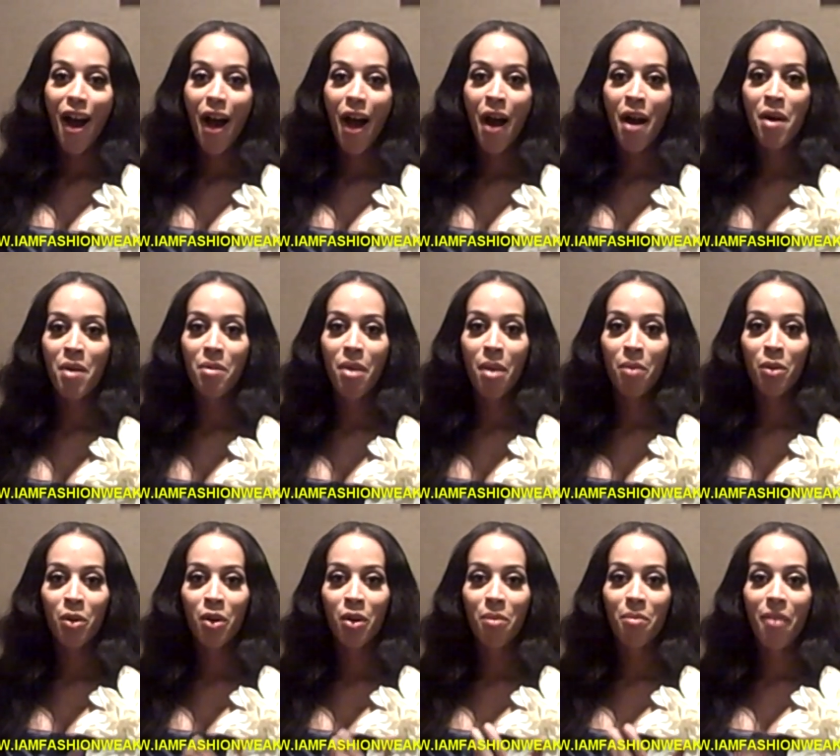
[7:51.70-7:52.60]

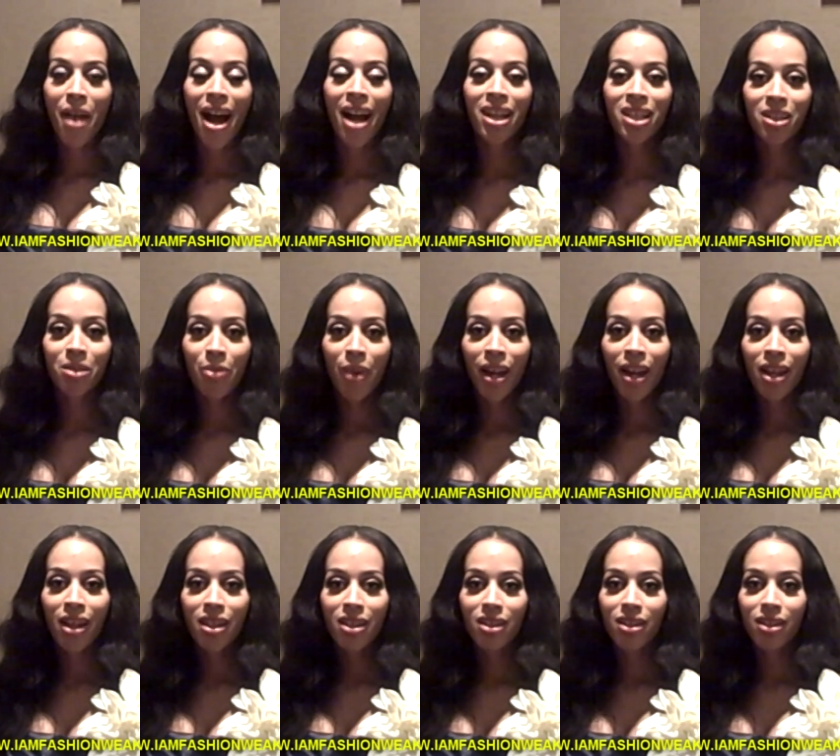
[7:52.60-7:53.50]
I'm on
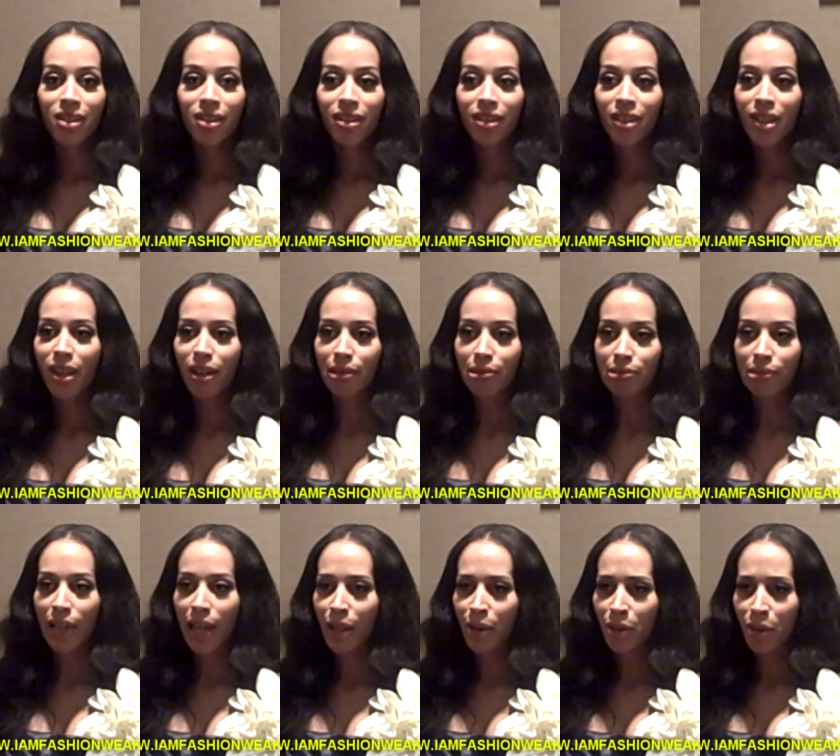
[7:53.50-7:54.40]
MySpace. No,
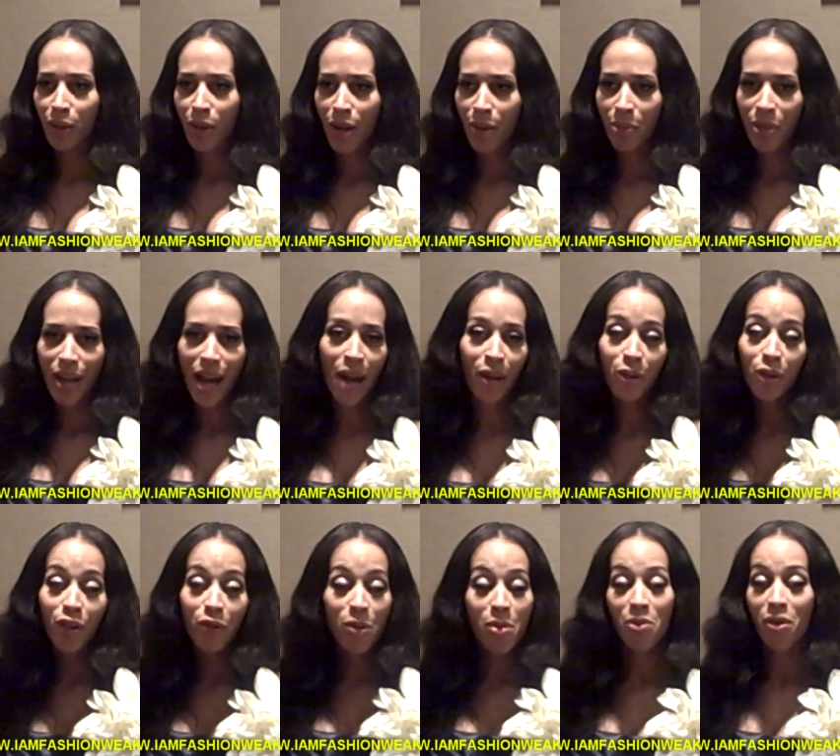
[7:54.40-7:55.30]
I don't know if
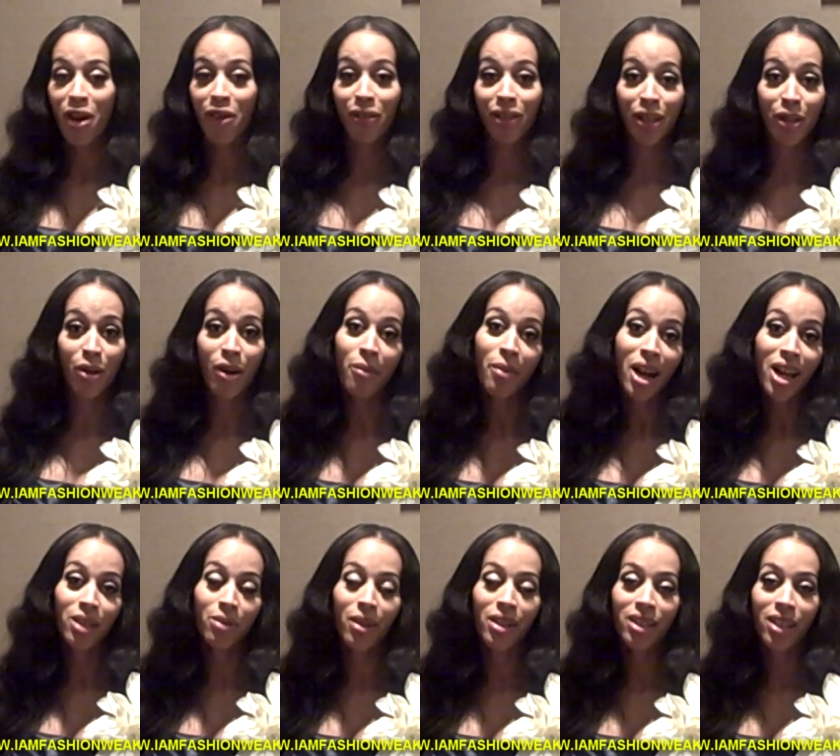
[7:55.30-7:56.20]
people are really on
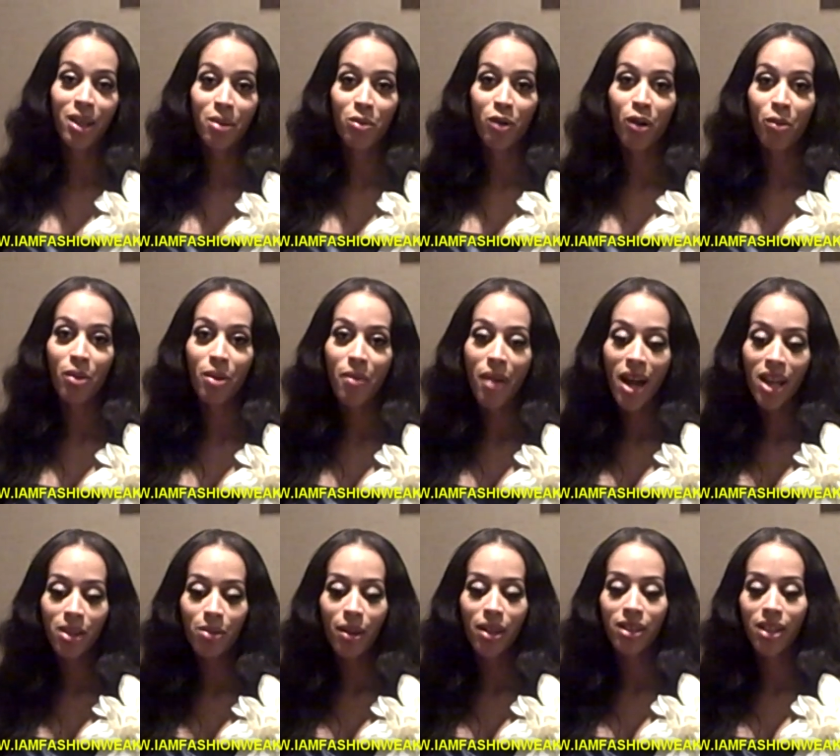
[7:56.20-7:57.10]
MySpace anymore, but
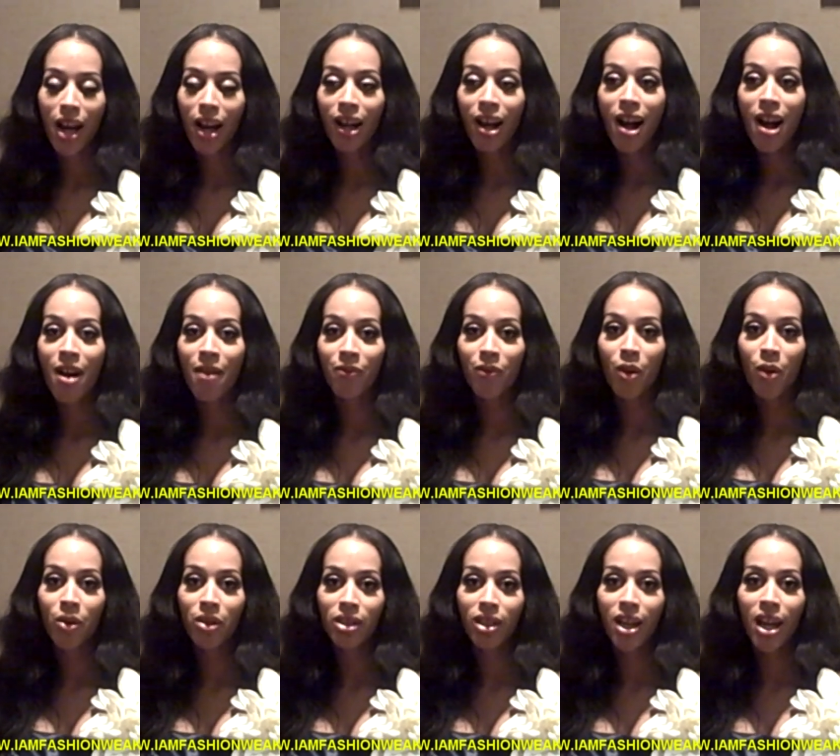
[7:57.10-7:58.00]

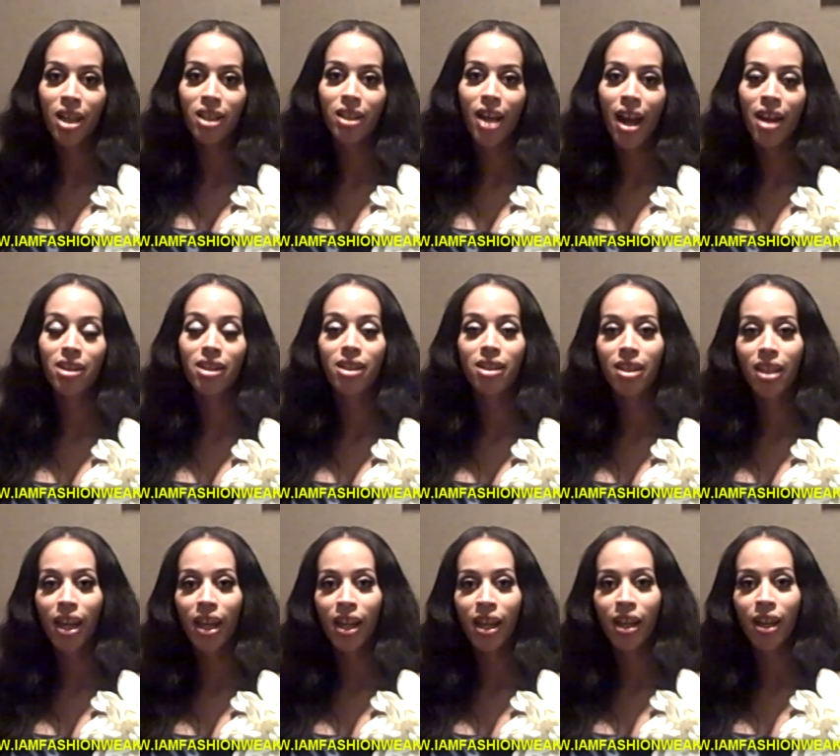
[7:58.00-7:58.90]

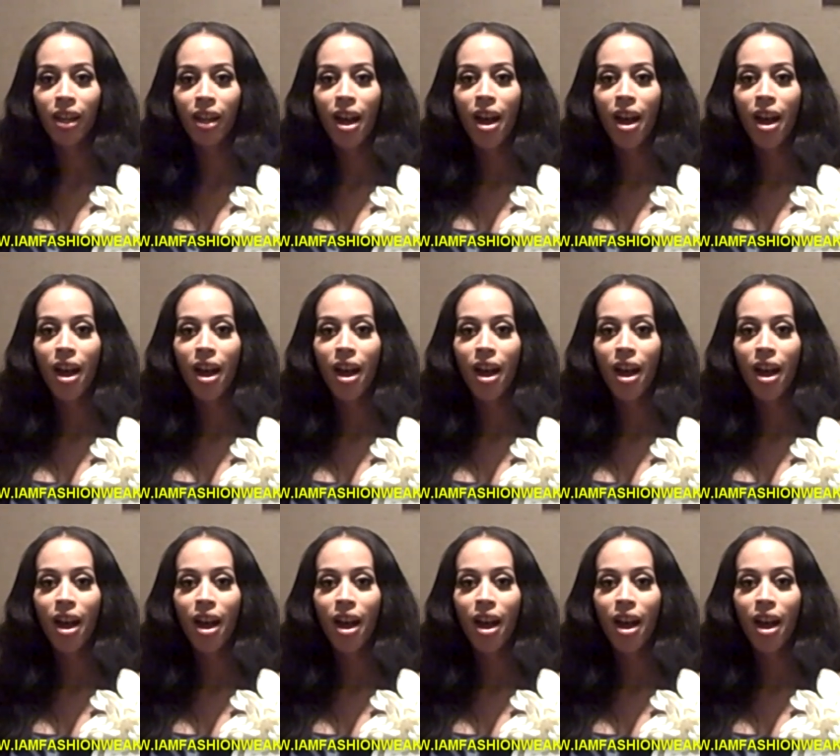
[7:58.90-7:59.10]
myspace.com/IsisKing,